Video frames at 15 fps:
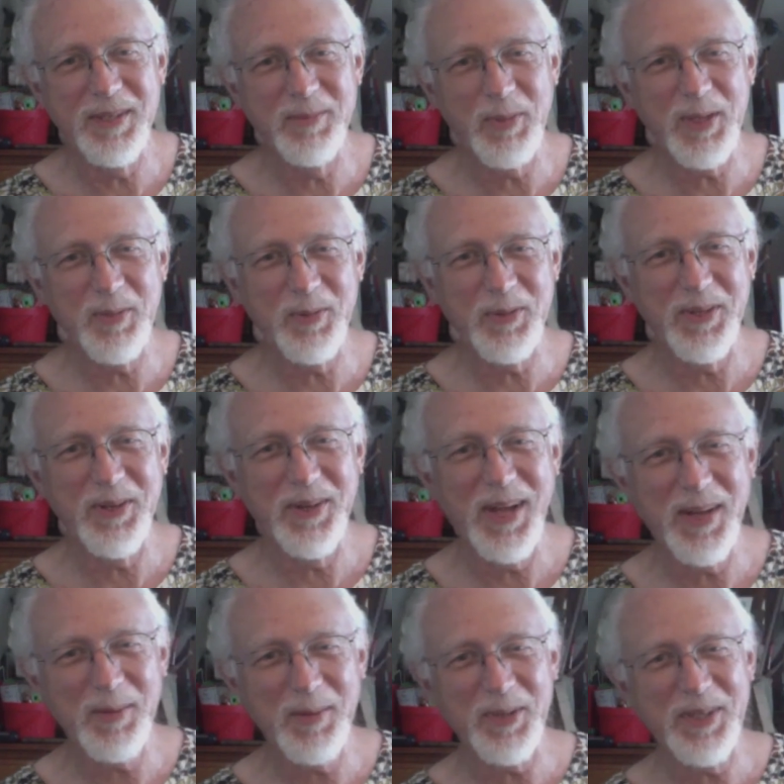People know
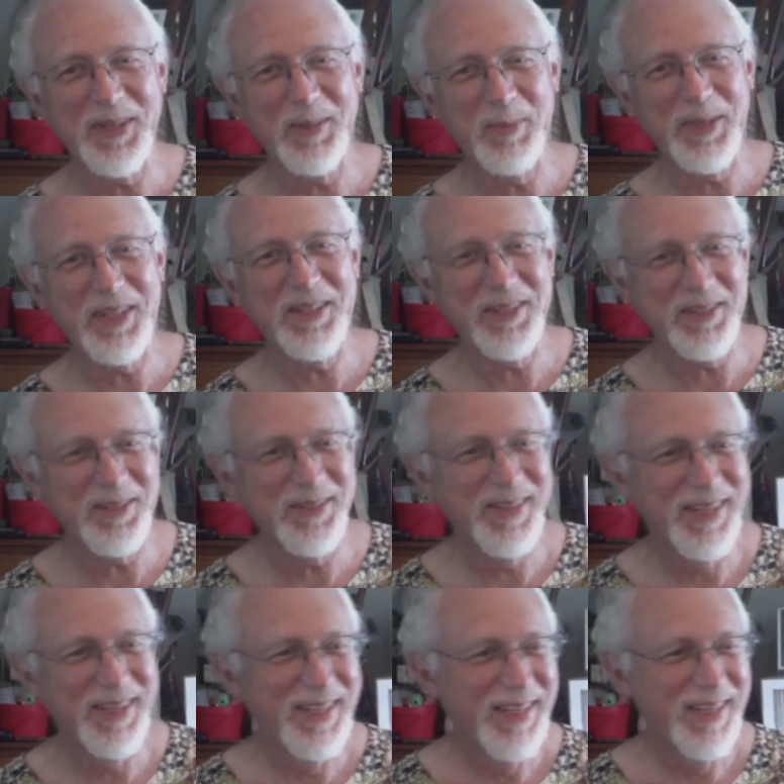how to play the banjo.
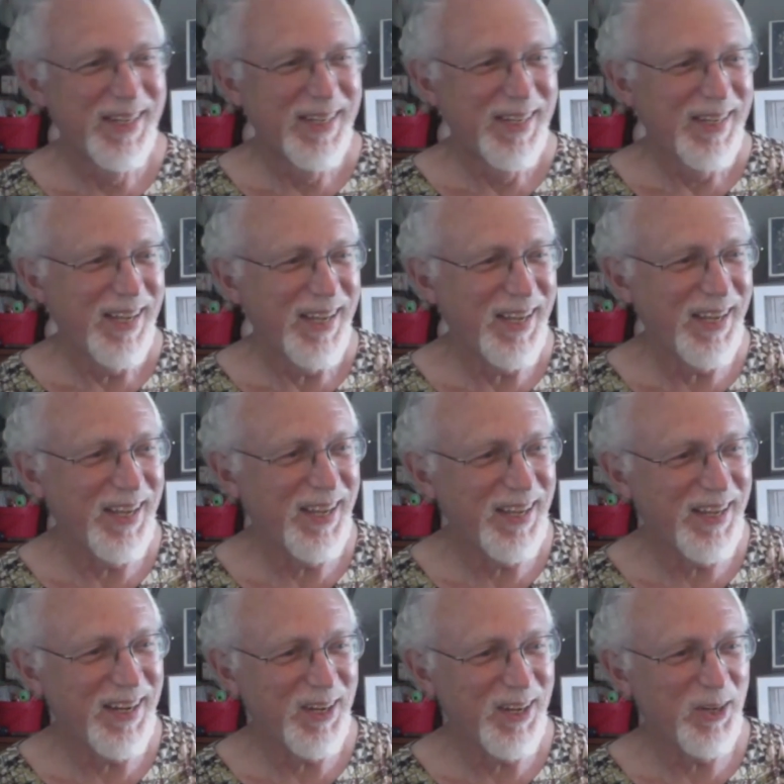And
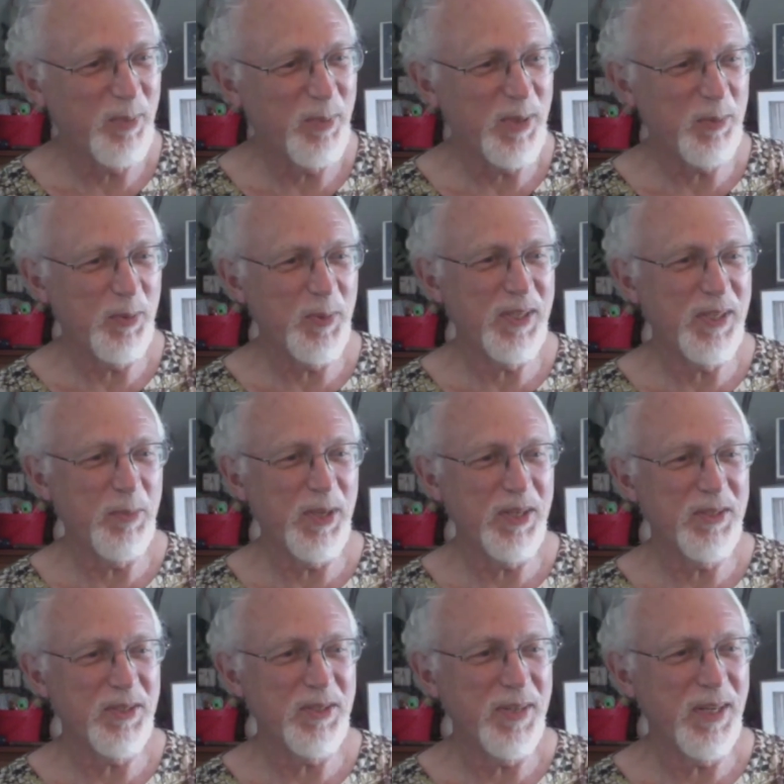I heard people playing the
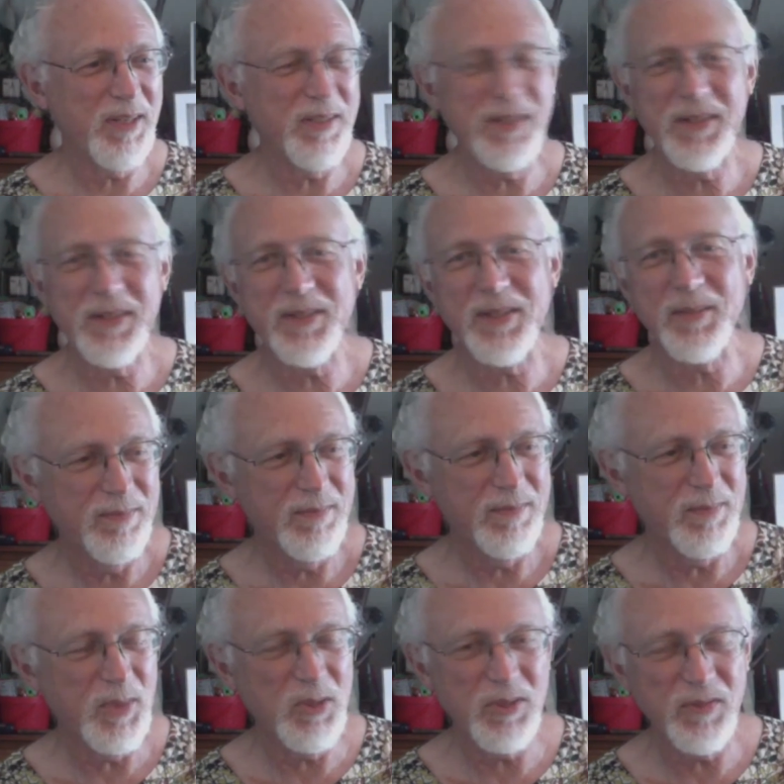banjo down there at some
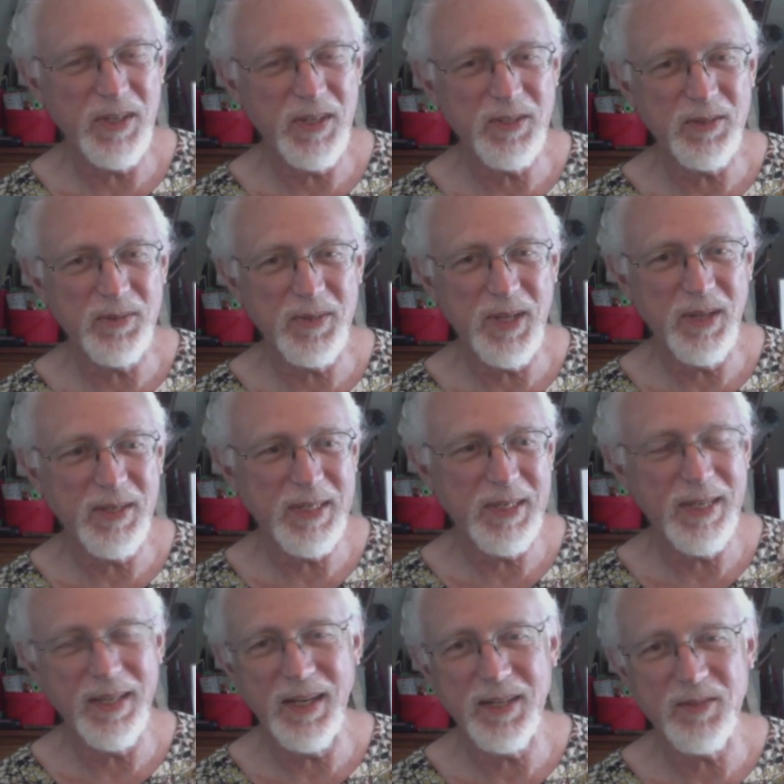music festival down in
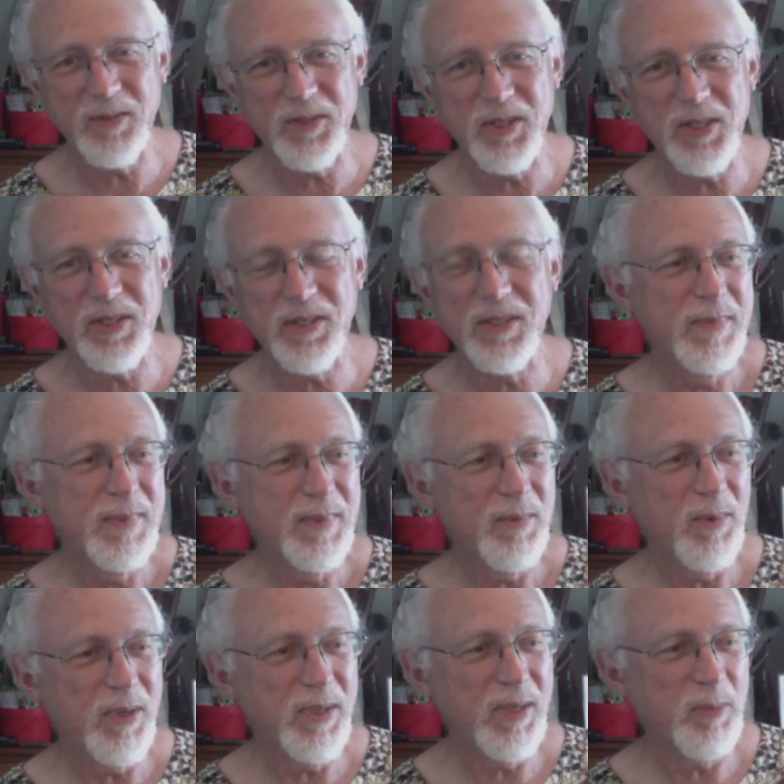Galax, Virginia
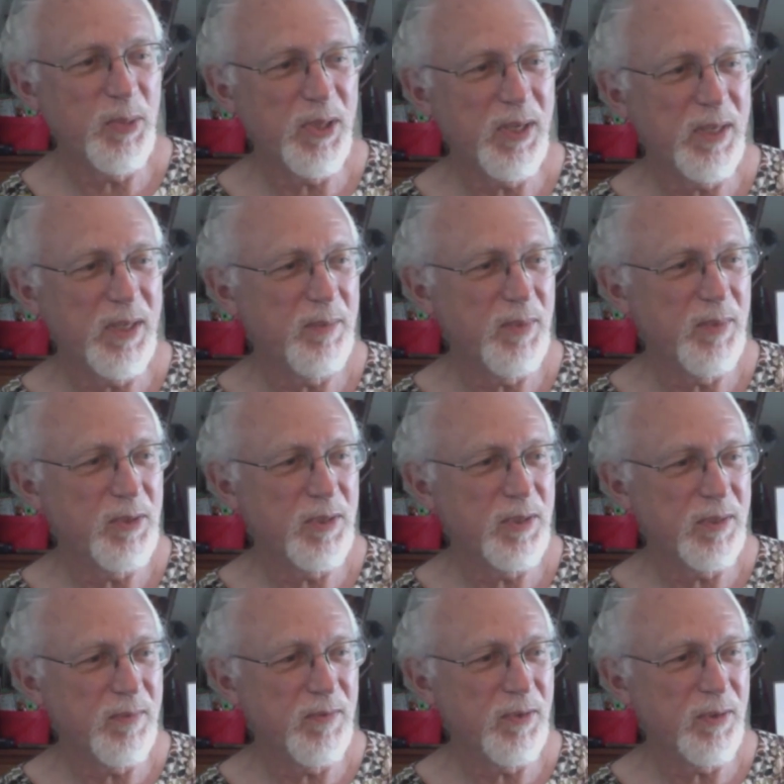where they play music
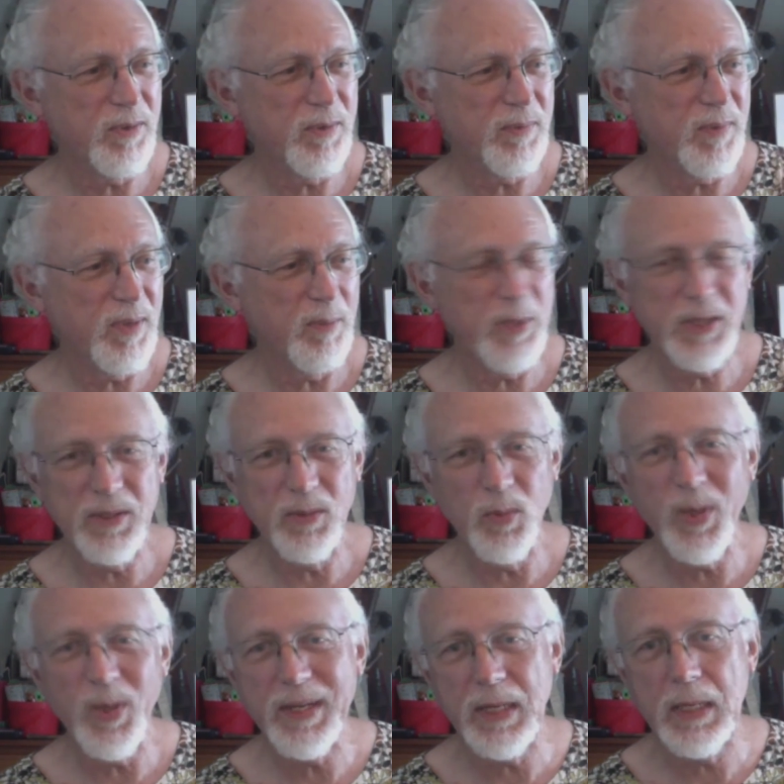for about a
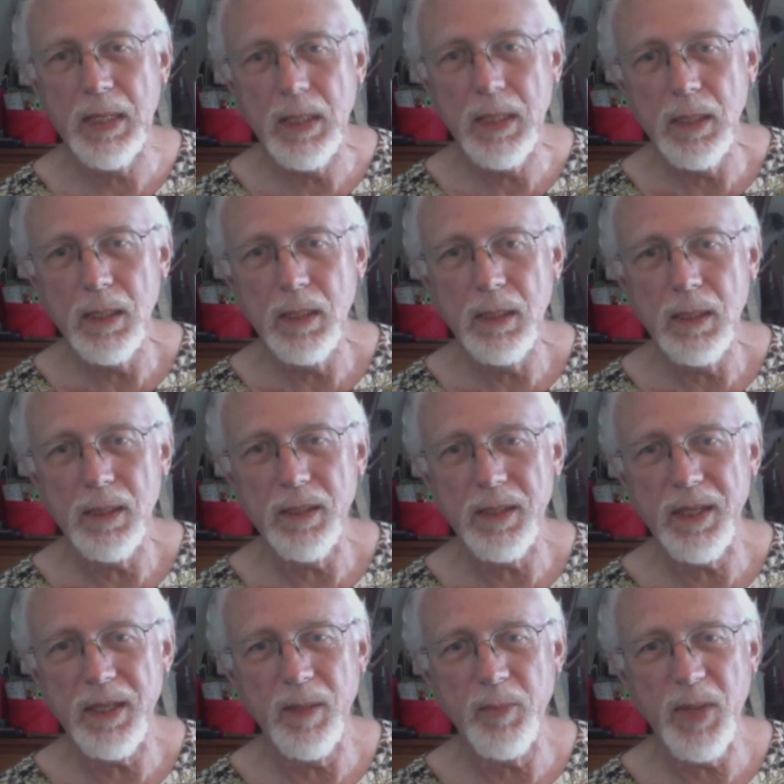week. They
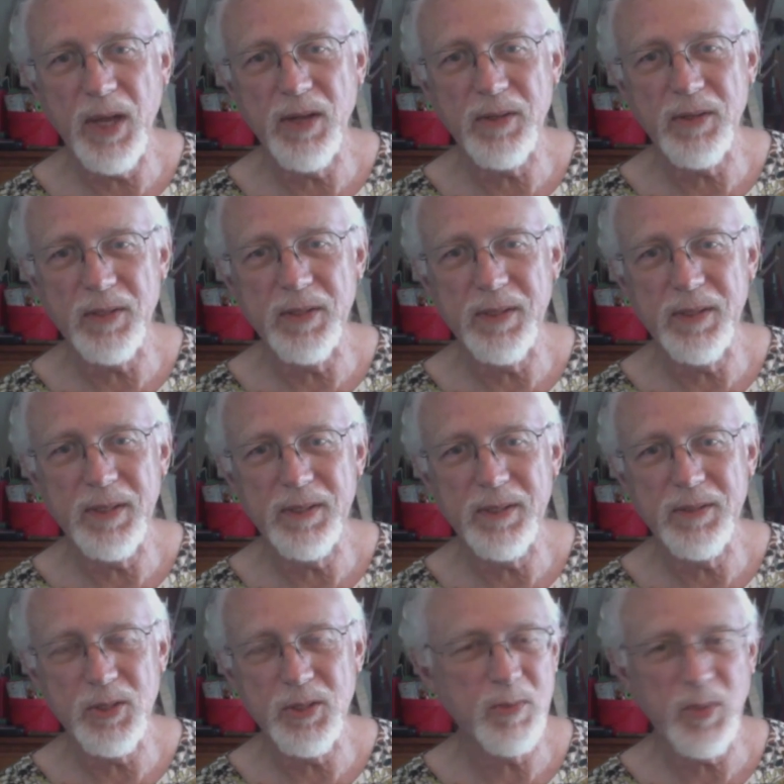camp out and they
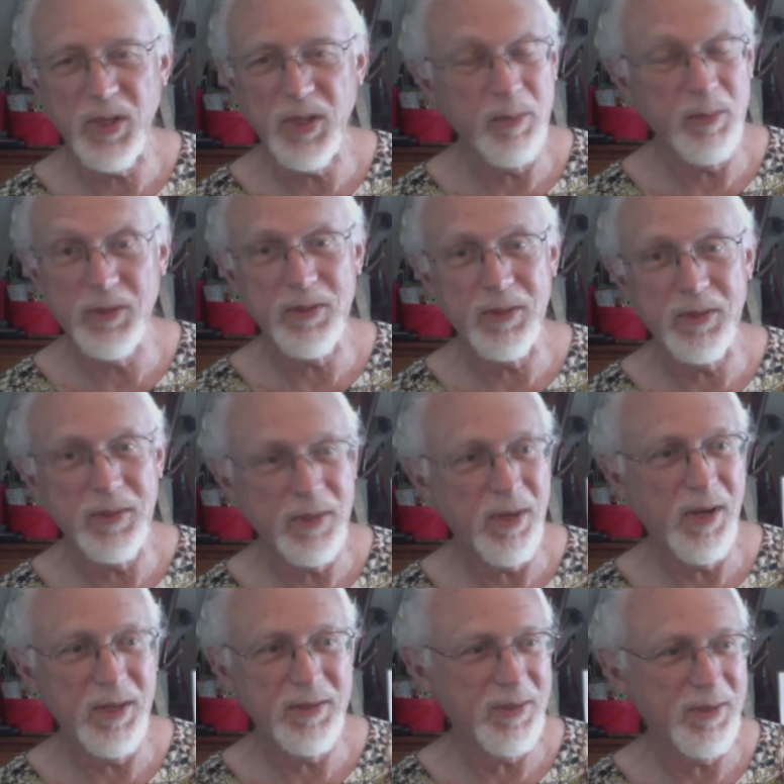just play music
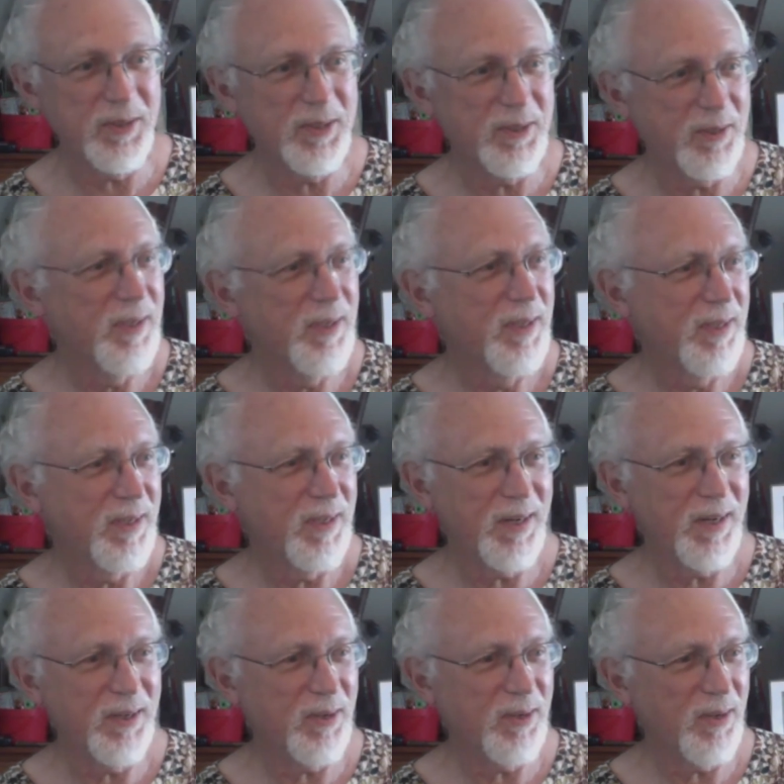constantly. And I
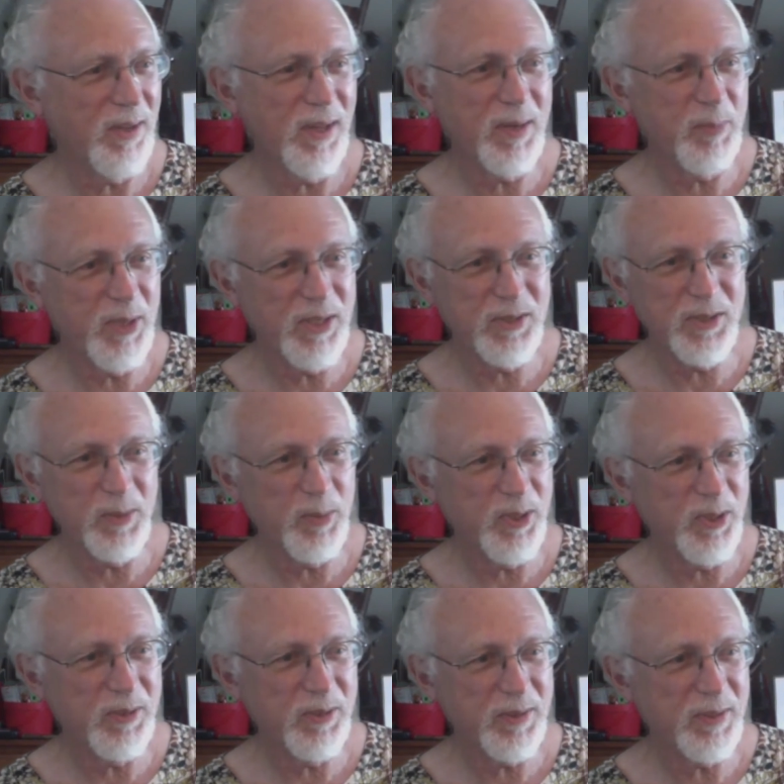heard a lot of banjo
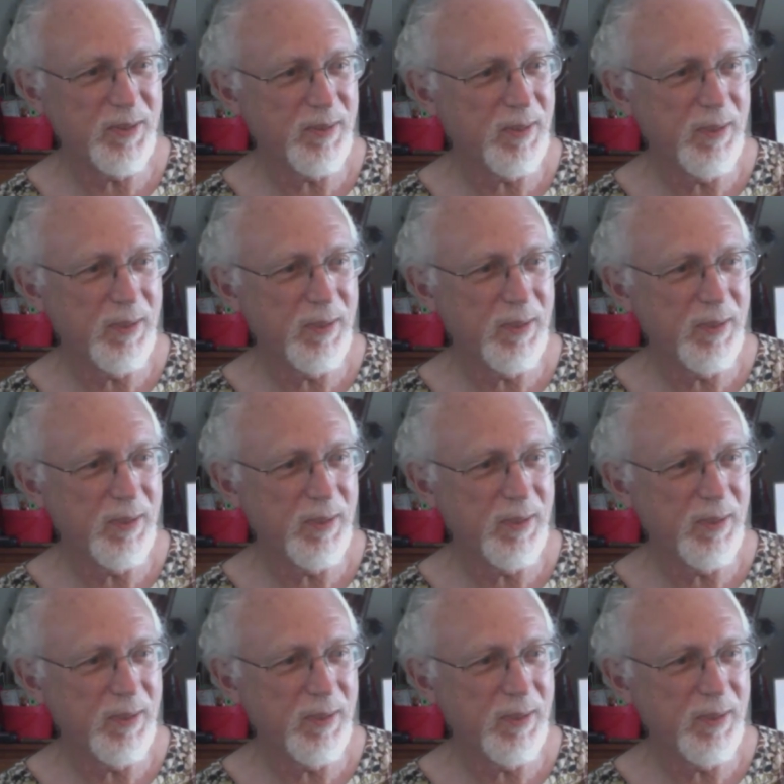players, and I said,